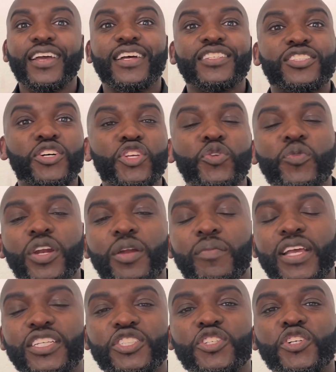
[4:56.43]
So you want to make
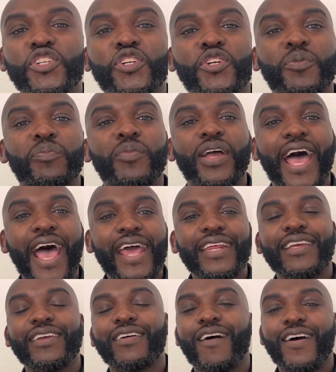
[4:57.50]
sure you're
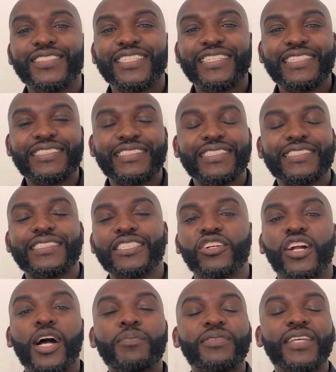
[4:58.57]
adding content consistently.
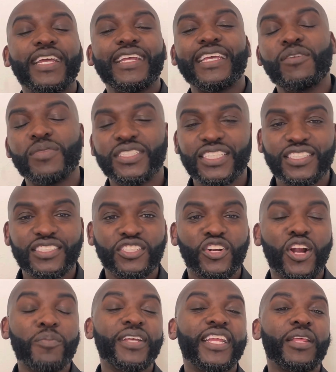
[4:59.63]
You're updating images, you're
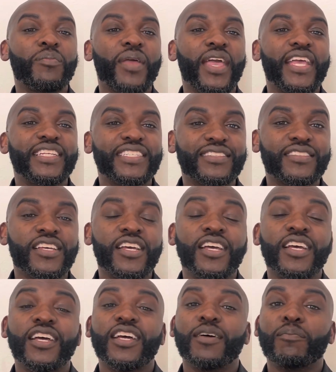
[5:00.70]
updating pages,
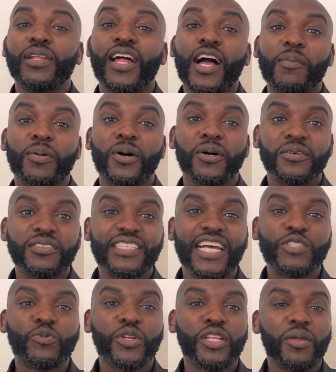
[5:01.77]
blog posts. And
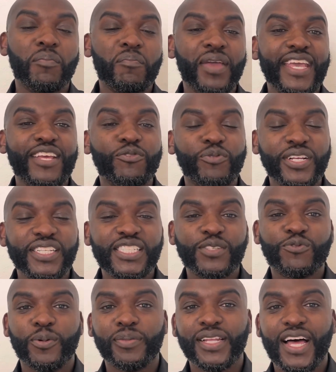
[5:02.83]
that's one of the main reasons
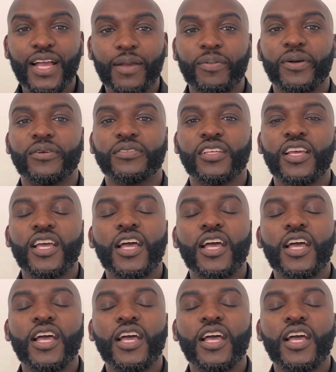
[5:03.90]
for blog posts.